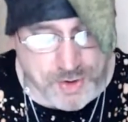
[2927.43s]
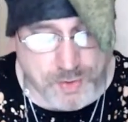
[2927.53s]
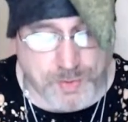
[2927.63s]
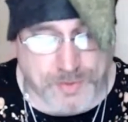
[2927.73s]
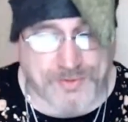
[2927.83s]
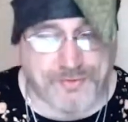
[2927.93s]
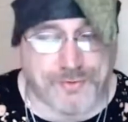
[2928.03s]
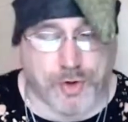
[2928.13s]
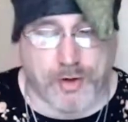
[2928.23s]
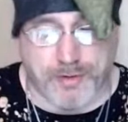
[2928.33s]
who is
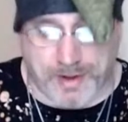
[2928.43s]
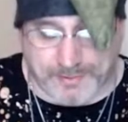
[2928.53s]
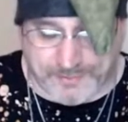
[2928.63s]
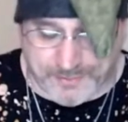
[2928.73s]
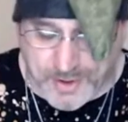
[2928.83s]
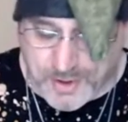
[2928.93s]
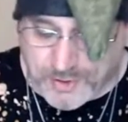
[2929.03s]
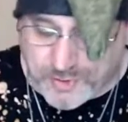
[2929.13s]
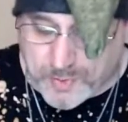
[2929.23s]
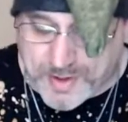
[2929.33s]
Floras.
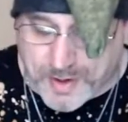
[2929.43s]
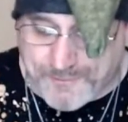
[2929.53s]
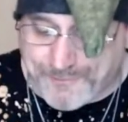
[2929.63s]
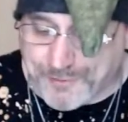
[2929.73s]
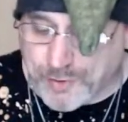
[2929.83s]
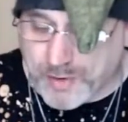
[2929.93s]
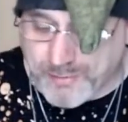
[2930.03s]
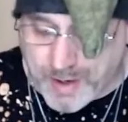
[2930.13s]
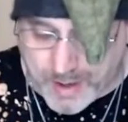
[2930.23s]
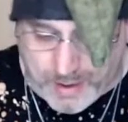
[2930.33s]
So we got
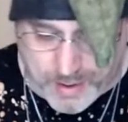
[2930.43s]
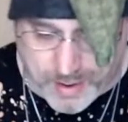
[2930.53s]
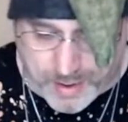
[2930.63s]
Flora